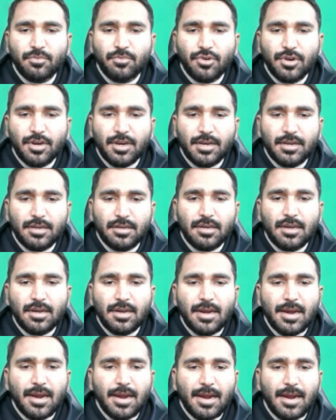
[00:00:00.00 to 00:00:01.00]
point
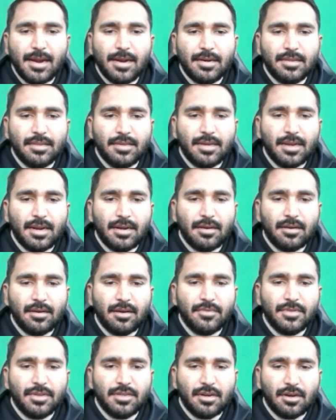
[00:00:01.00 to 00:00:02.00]
at the end
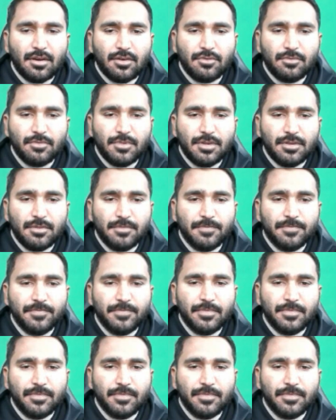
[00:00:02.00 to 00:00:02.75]
of the document.